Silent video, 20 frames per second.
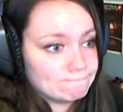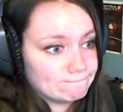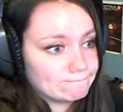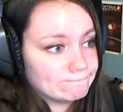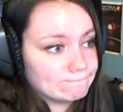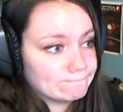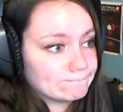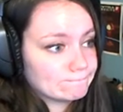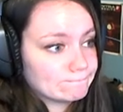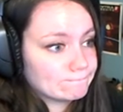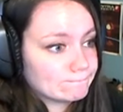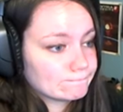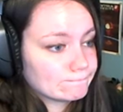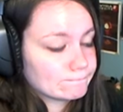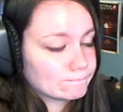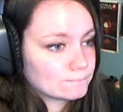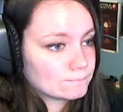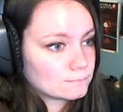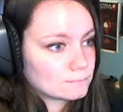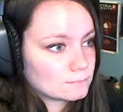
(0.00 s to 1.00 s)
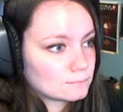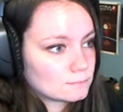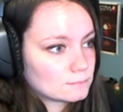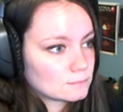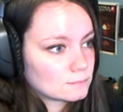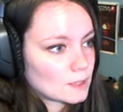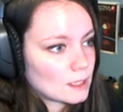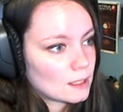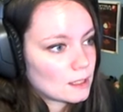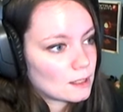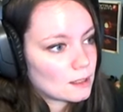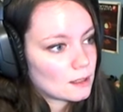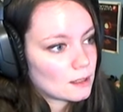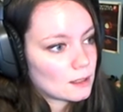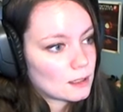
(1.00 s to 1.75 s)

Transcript: (silence)